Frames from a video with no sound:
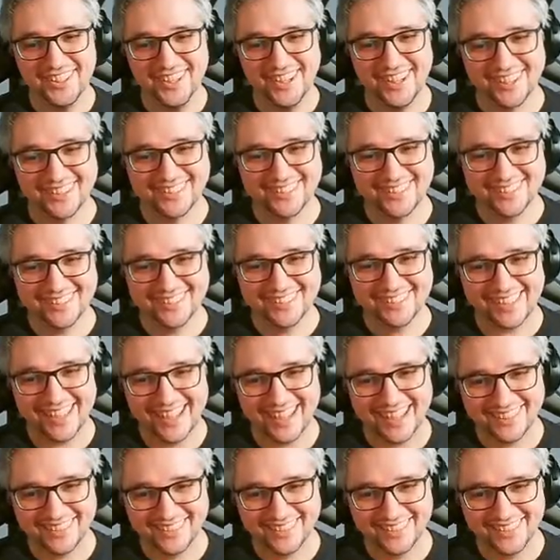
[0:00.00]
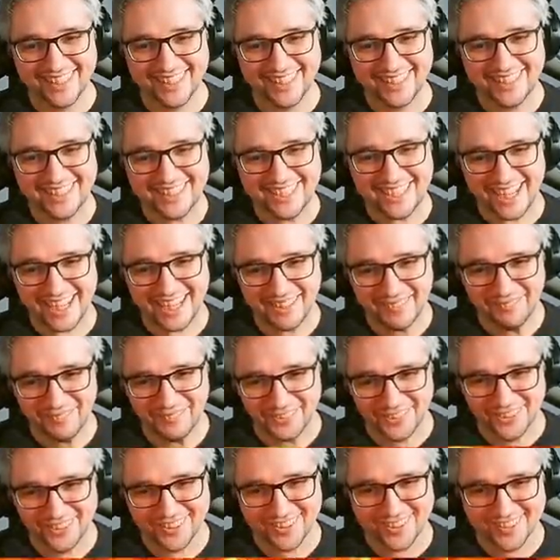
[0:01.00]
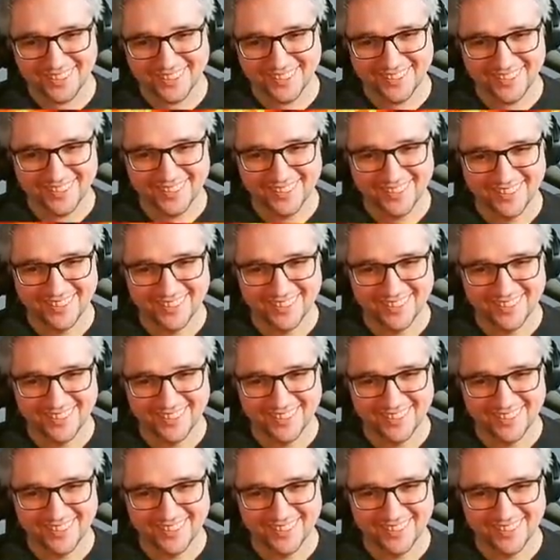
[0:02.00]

does that on a checkpoint?